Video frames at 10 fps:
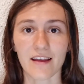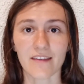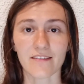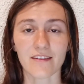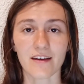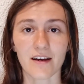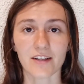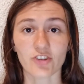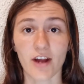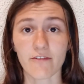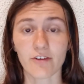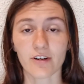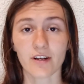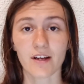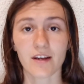and the
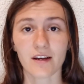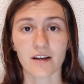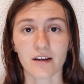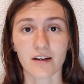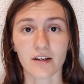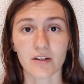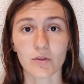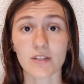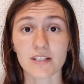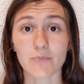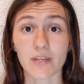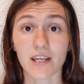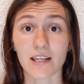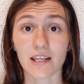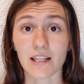driver couldn't speak
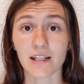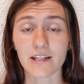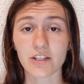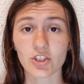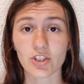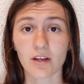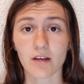any English.